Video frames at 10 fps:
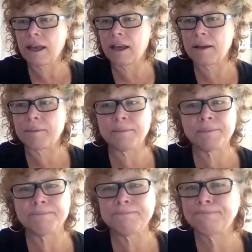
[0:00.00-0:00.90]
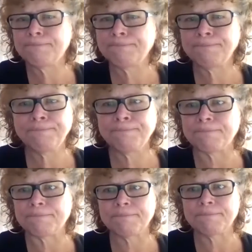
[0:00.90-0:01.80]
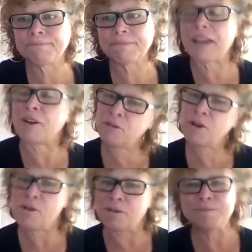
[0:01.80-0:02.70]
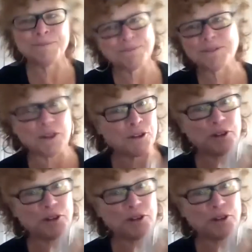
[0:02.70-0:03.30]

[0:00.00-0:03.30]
I don't know. They're good.